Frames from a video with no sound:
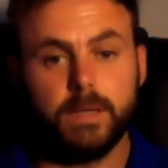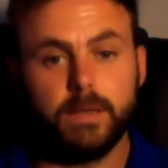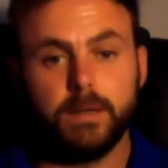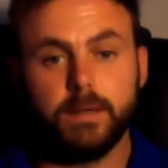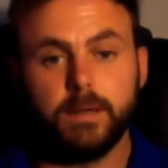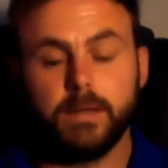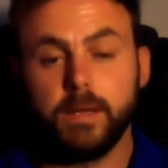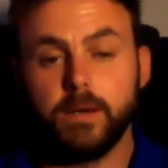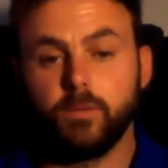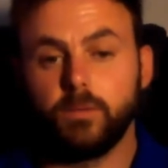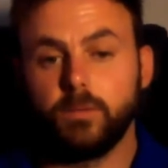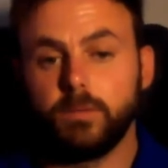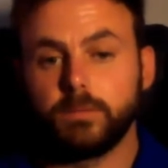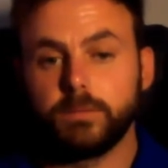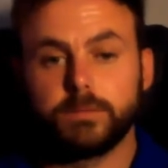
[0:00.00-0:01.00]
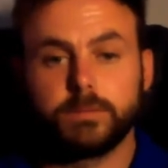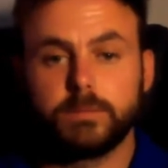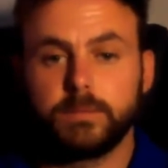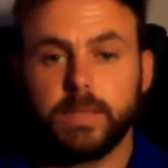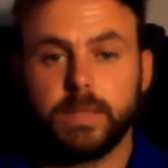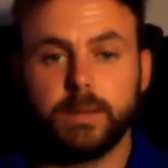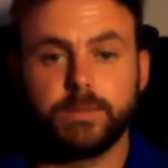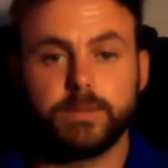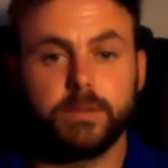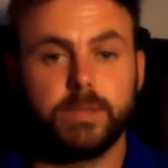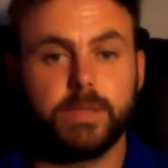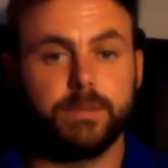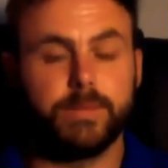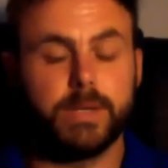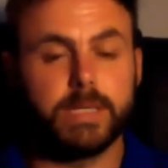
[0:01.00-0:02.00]
They're all
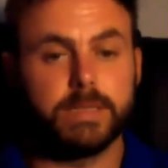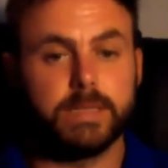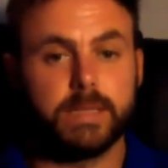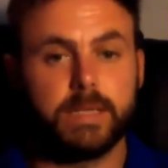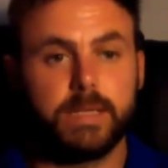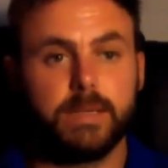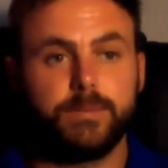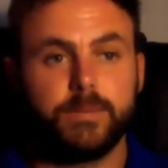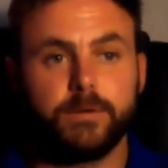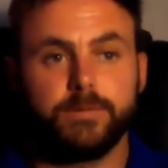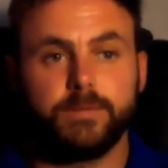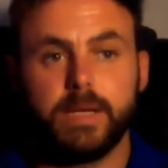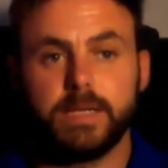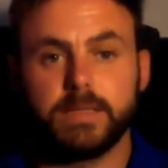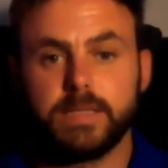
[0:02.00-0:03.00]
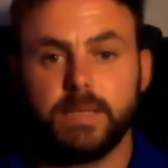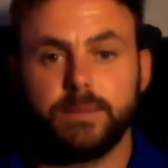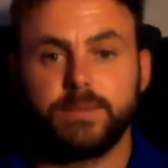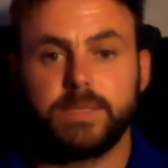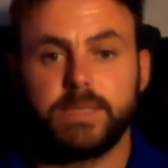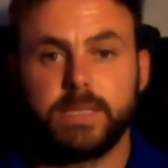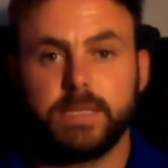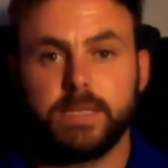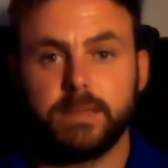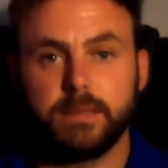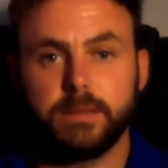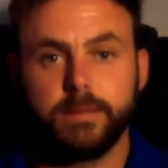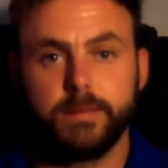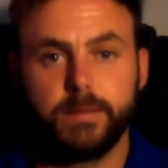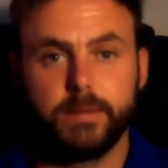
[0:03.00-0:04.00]
absolutely amazing, keep Nova Landscapes ticking.
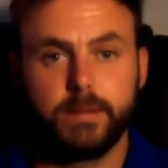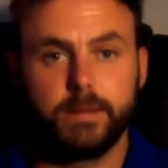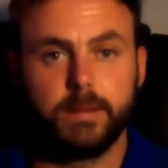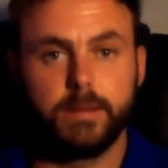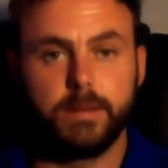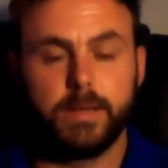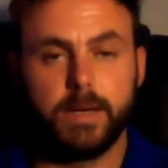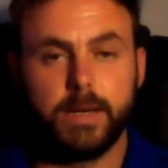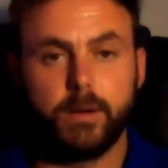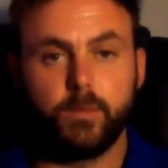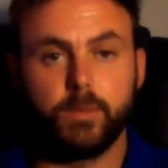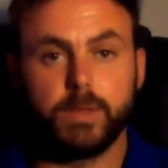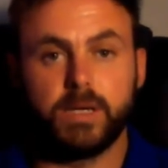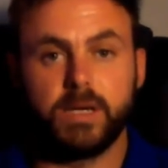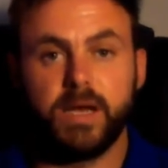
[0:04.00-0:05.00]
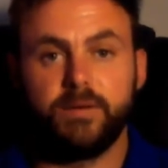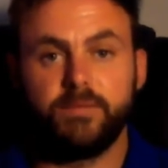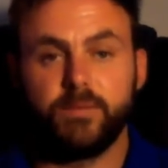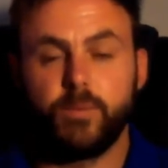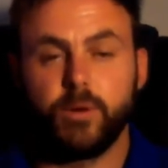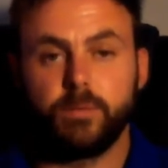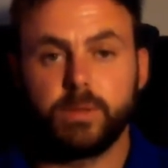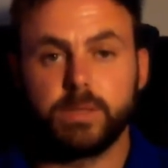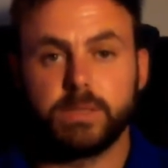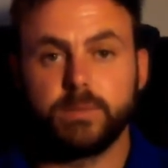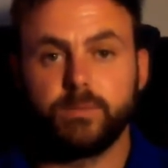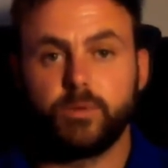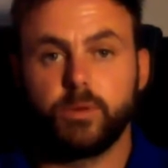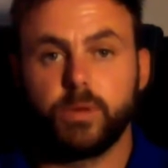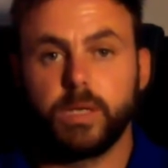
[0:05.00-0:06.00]
We did have a permanent
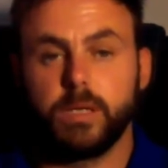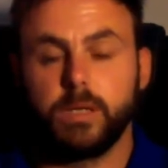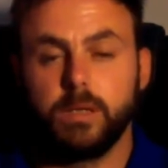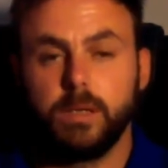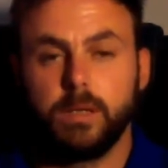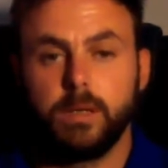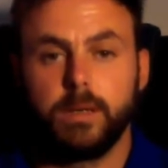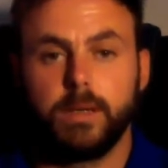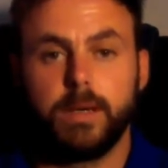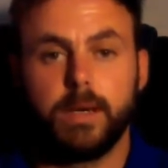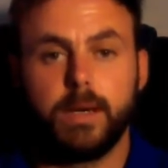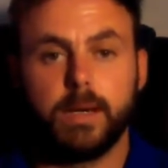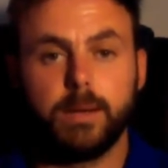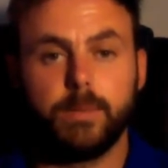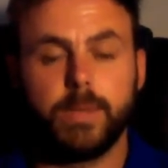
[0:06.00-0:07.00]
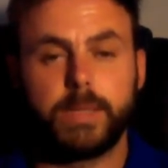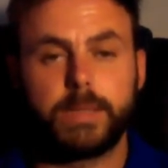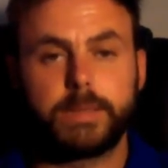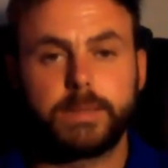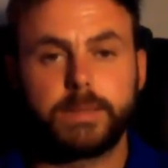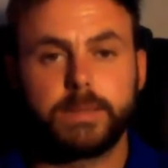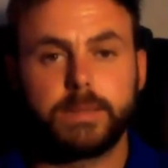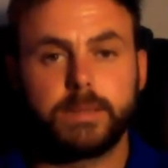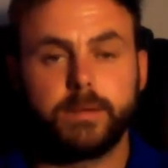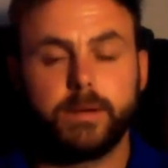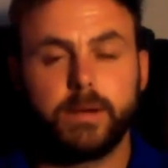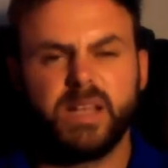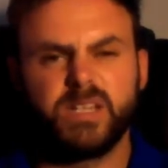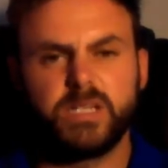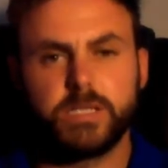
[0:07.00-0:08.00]
employee, but the
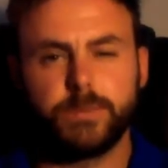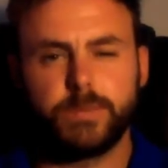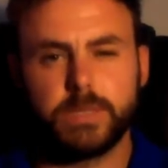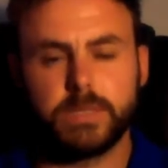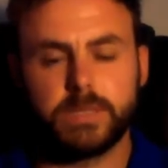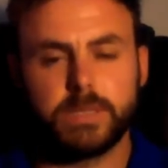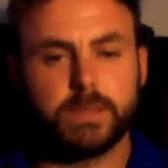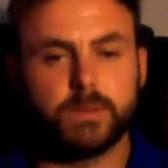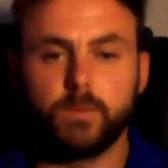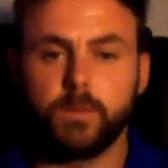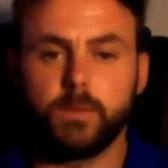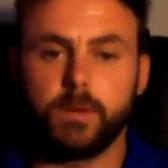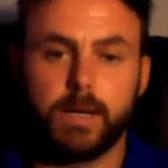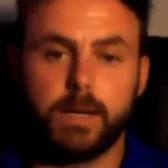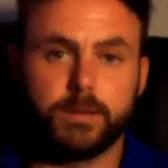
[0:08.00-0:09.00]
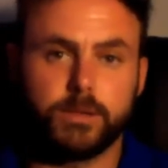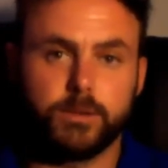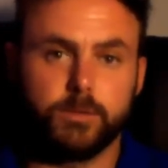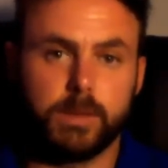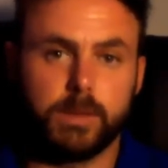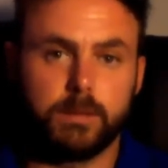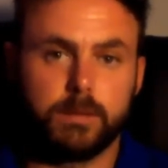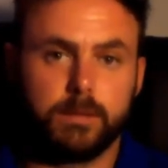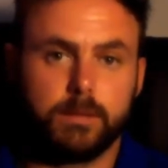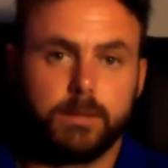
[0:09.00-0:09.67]
relationship just didn't work out too well.